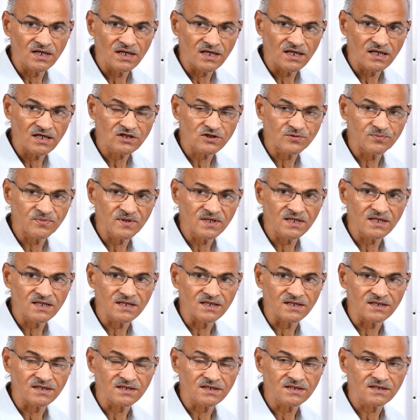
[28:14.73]

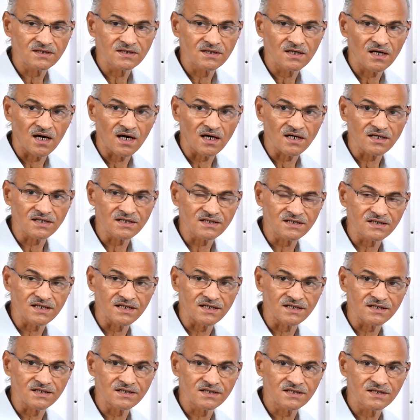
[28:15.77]
experience or
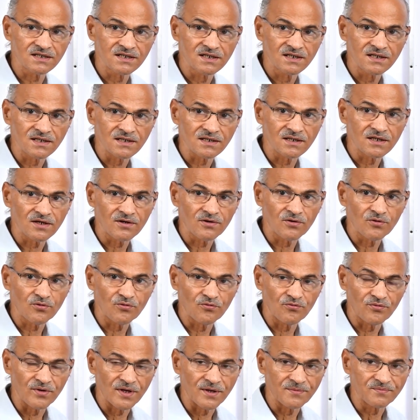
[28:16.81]
sense the
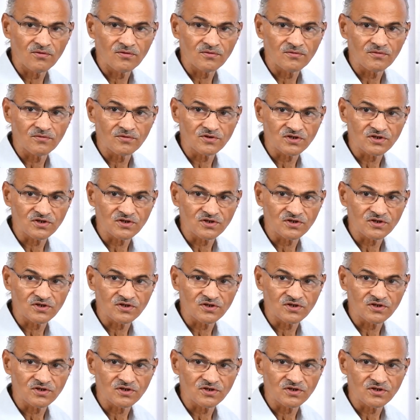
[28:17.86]
waves.